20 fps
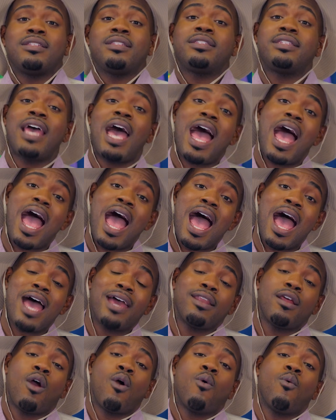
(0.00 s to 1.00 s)

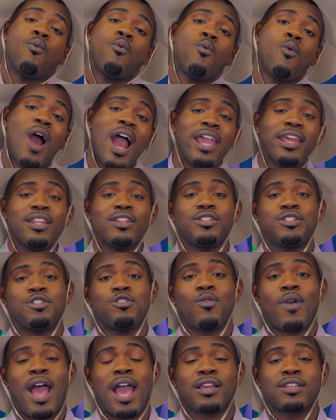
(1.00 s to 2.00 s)
"Dad, why didn't
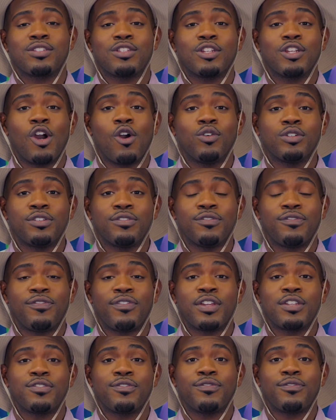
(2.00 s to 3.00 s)
you ask the golden
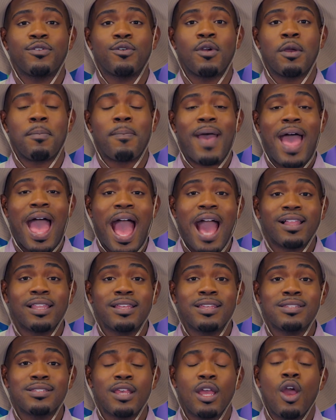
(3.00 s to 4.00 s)
fish for a
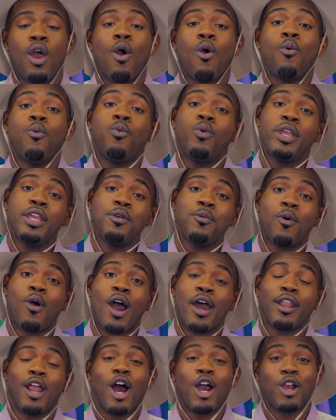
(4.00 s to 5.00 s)
palace? We
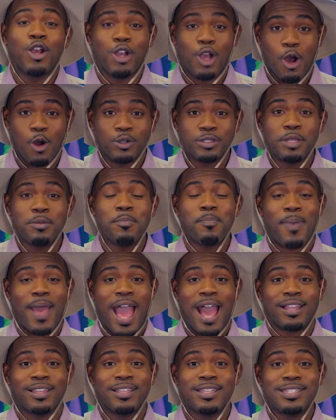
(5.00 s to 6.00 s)
want a golden
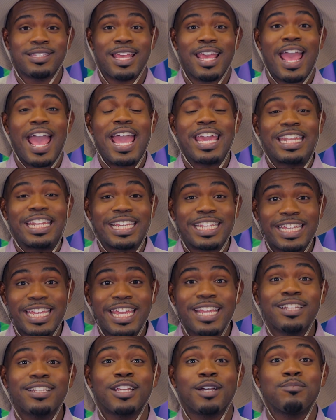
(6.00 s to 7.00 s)
palace and a
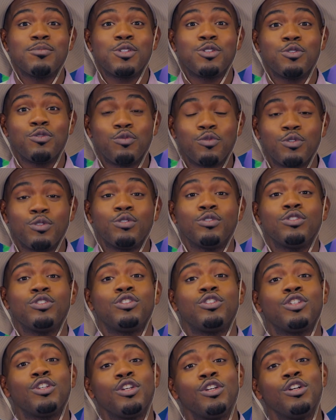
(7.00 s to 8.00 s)
kingdom to rule
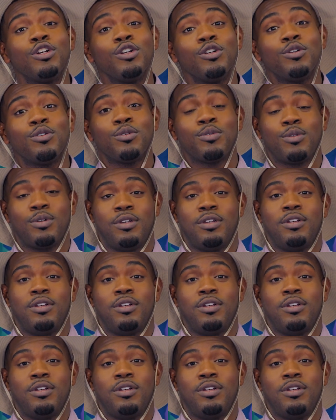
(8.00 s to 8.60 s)
too."